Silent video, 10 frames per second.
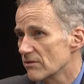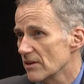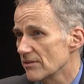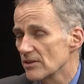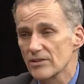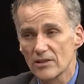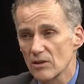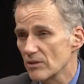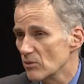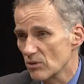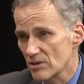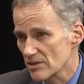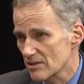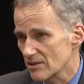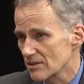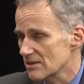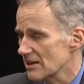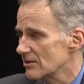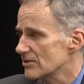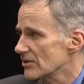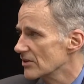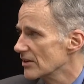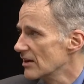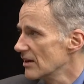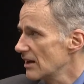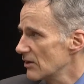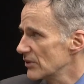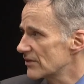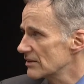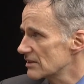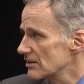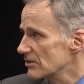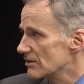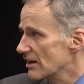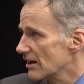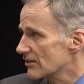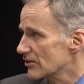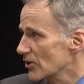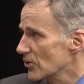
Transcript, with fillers: five years ago in the worst of the downturn, and we've continued that. So can